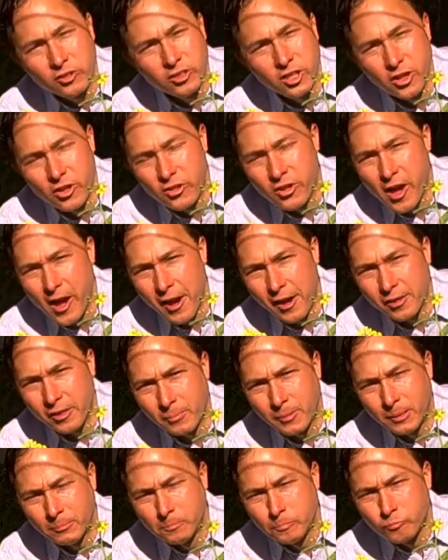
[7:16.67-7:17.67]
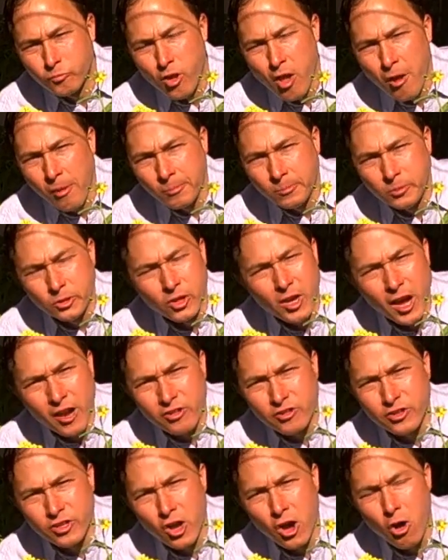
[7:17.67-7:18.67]
I'll tell you guys, I mean, you
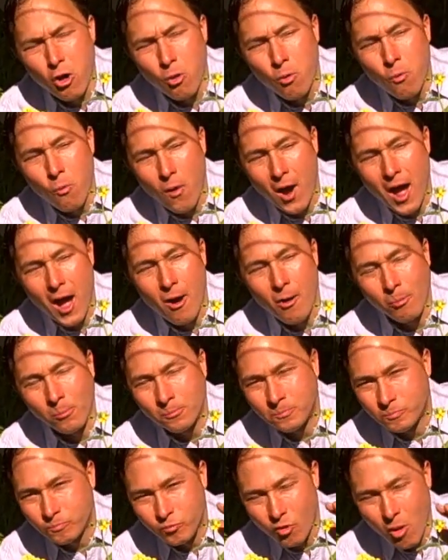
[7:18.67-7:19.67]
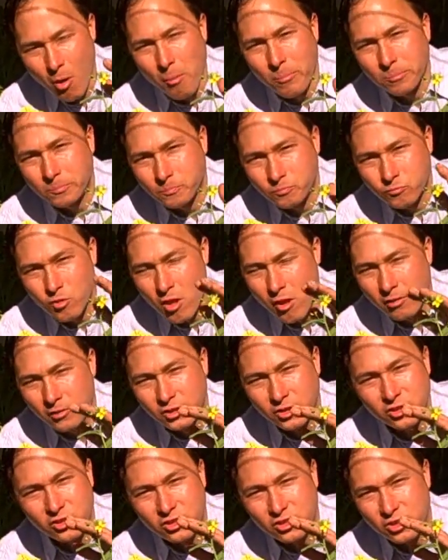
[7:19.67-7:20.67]
guys know, wow,
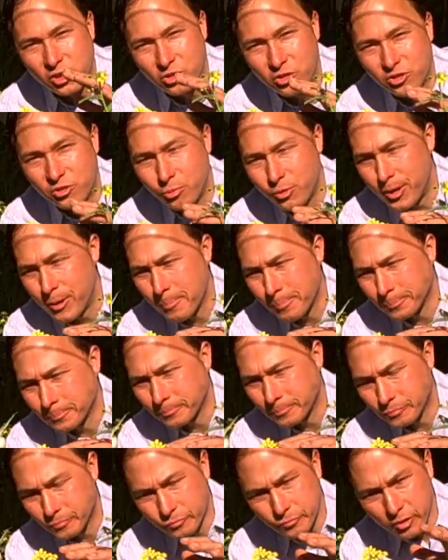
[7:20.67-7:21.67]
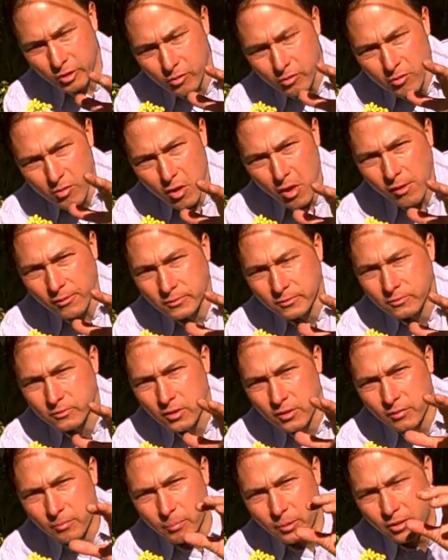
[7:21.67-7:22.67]
this is so sweet.
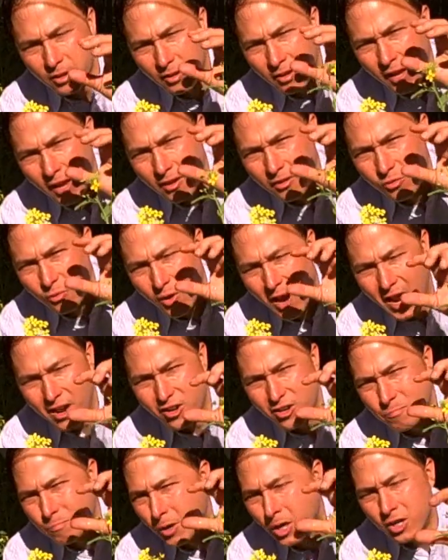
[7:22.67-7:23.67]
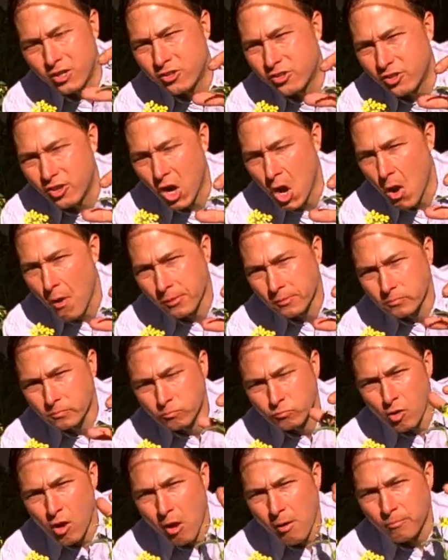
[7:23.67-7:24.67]
With the nice radish punch there.
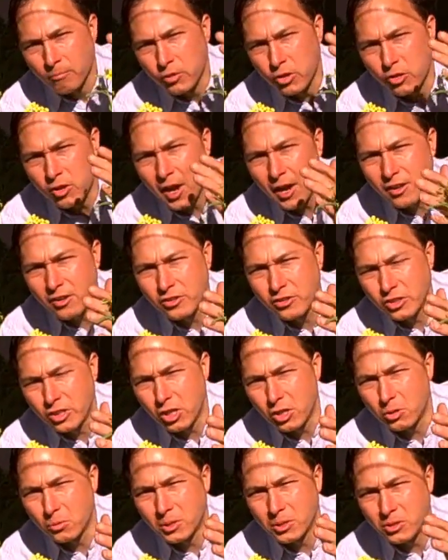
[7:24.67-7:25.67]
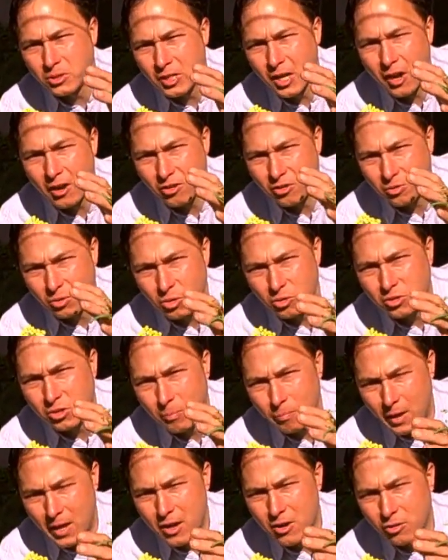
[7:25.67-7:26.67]
You guys know when you guys grow
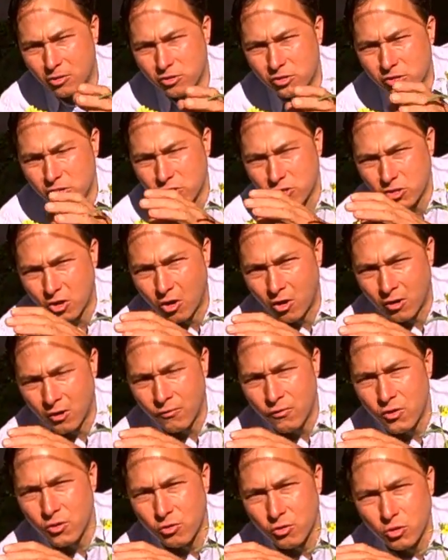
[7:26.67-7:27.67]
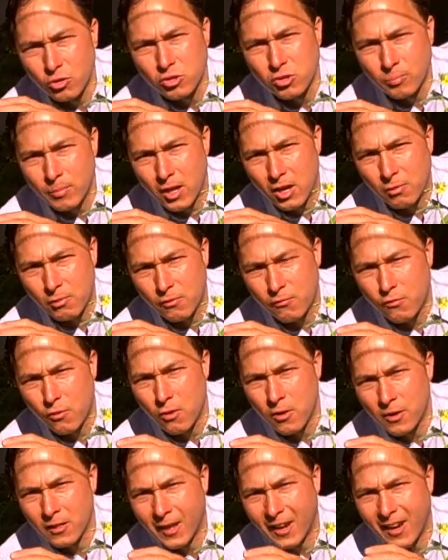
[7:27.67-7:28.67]
tomatoes in your garden, if you grew tomatoes
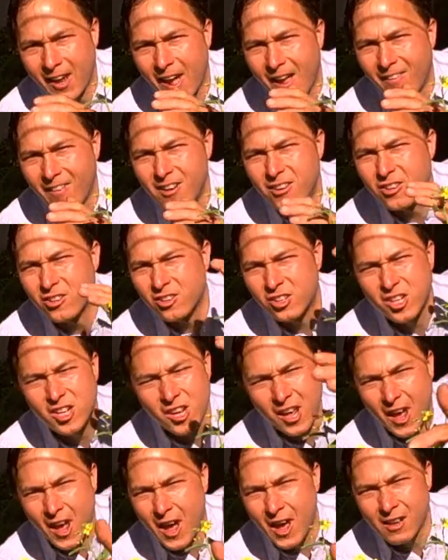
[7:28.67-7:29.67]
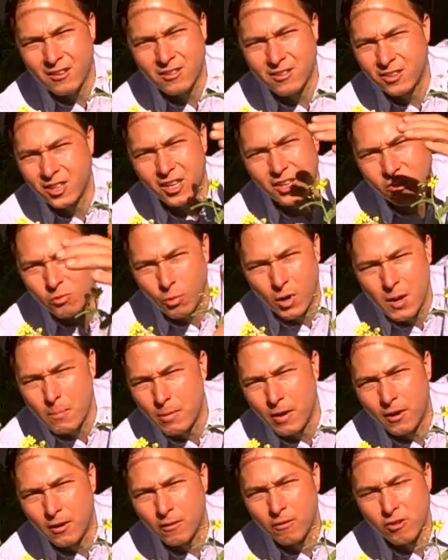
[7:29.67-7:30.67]
before, and like how they just kick ass and taste
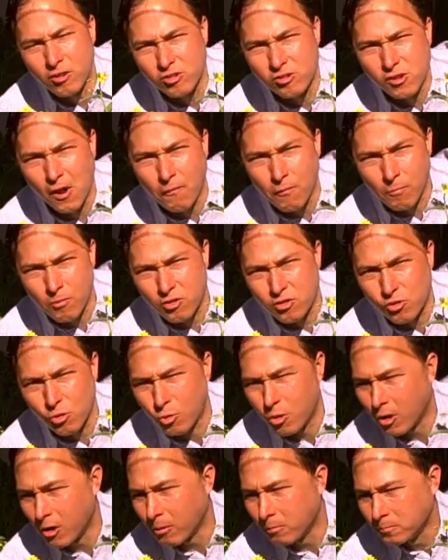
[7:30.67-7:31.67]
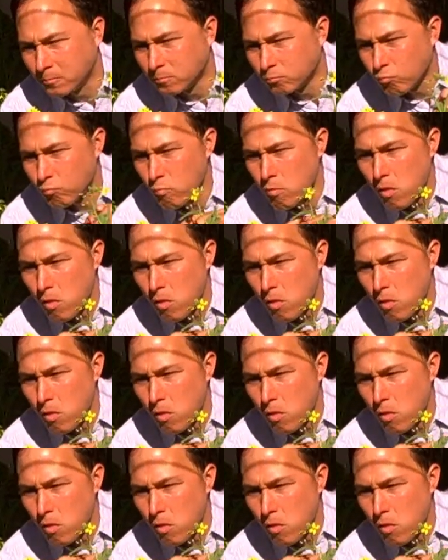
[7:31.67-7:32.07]
way better than the stuff from the store.